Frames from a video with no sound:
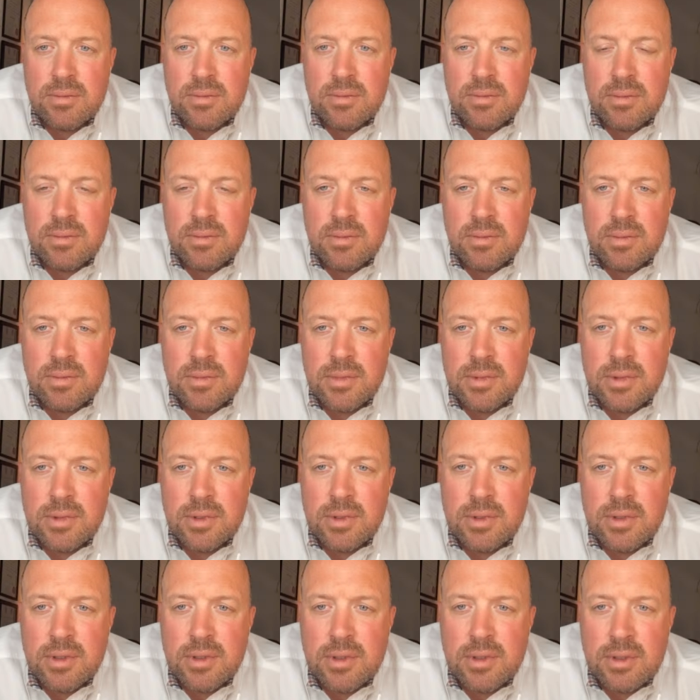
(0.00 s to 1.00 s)

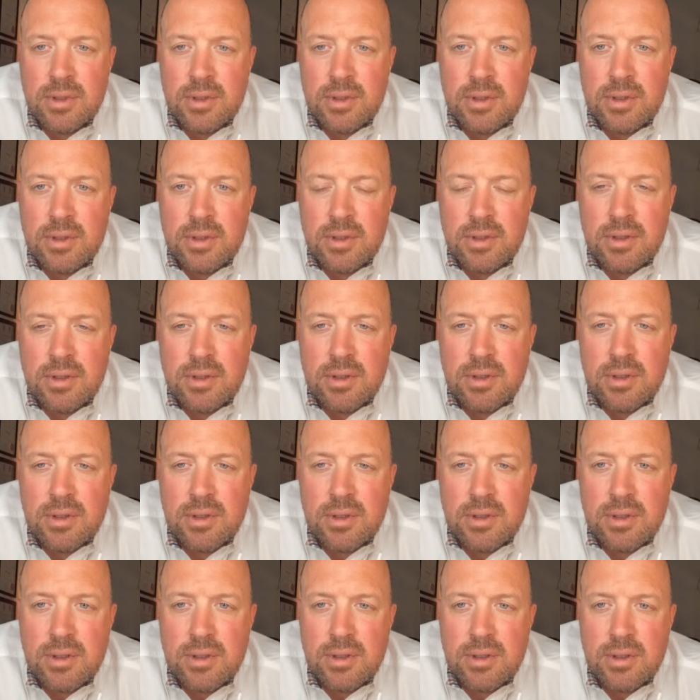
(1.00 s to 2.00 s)

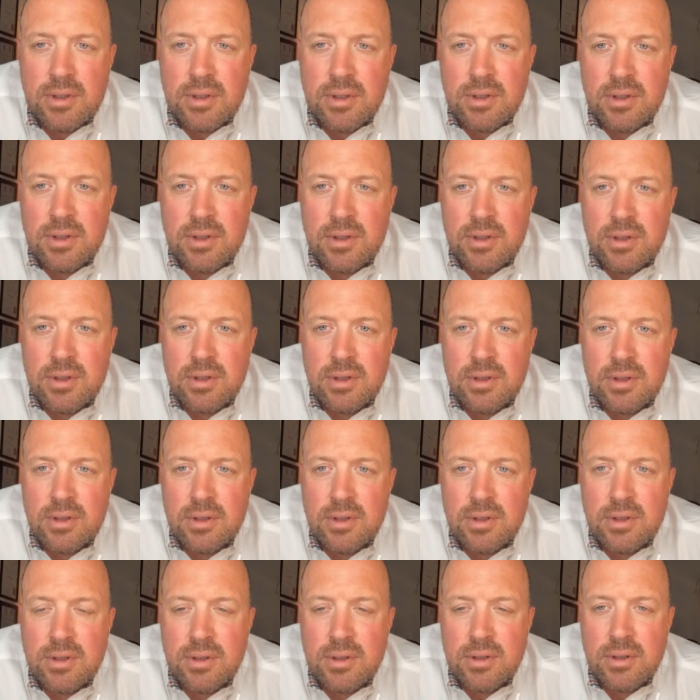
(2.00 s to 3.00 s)

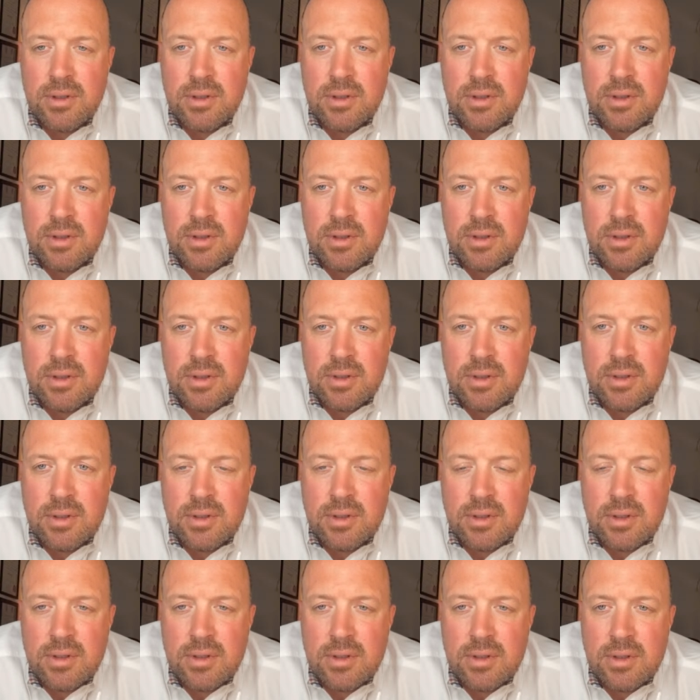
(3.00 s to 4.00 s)

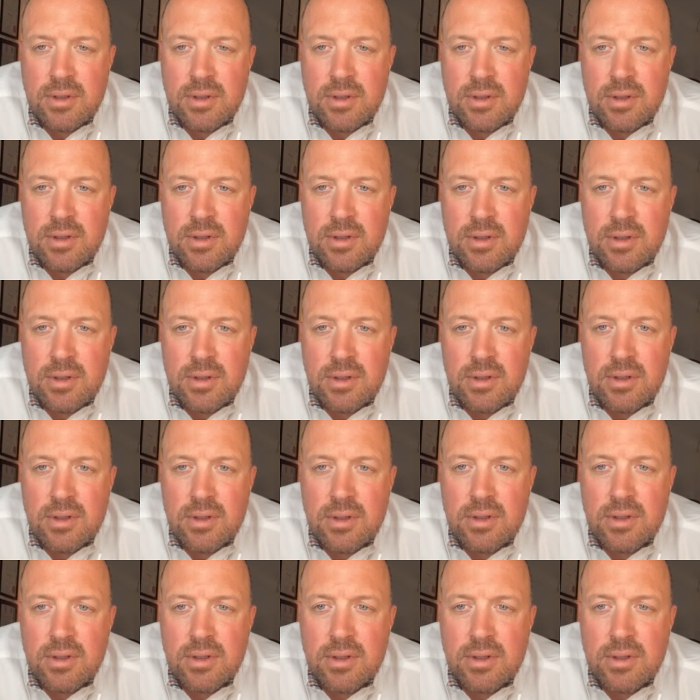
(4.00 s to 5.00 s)

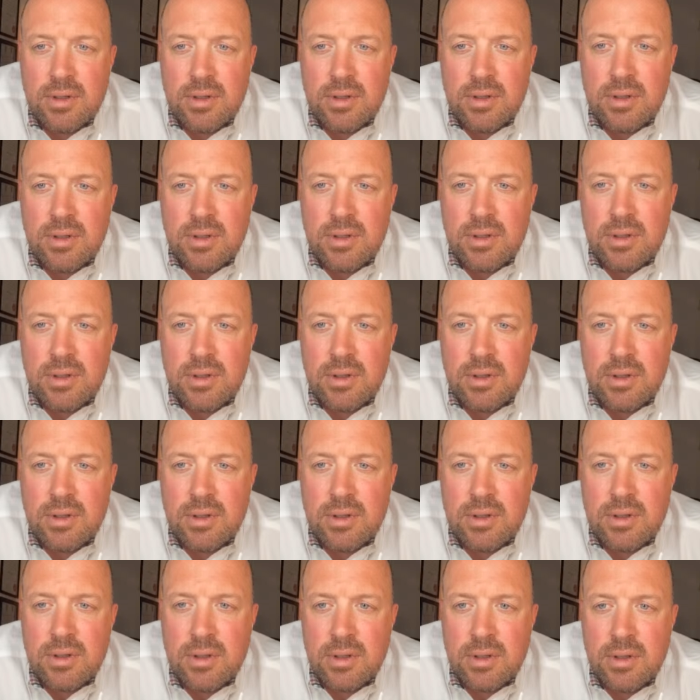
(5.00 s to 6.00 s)

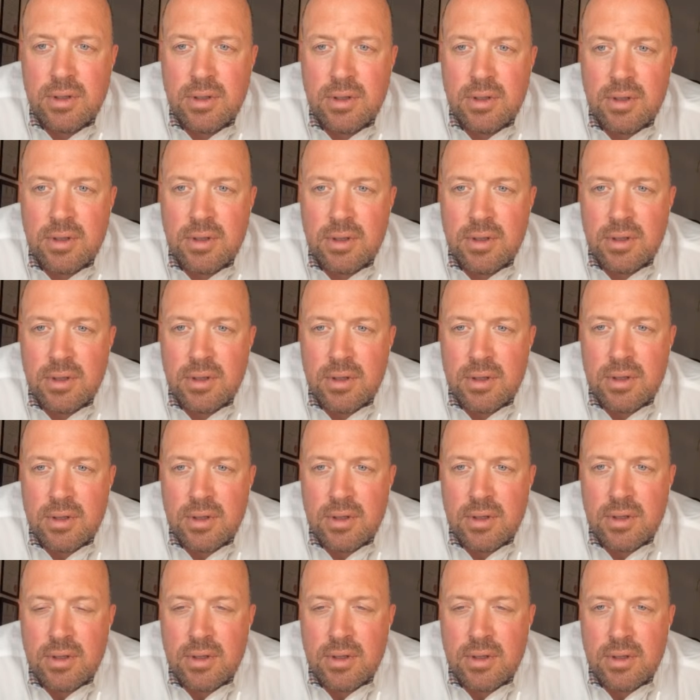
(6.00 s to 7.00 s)

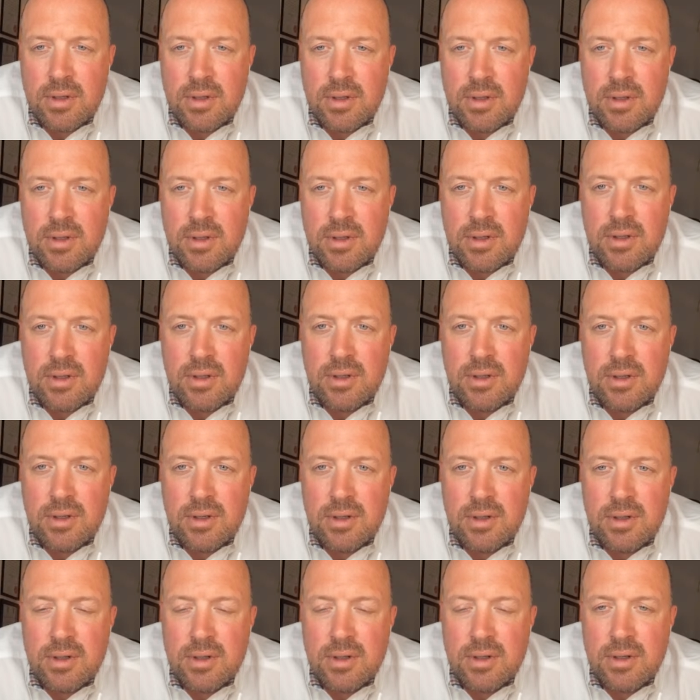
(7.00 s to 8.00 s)
(not speaking)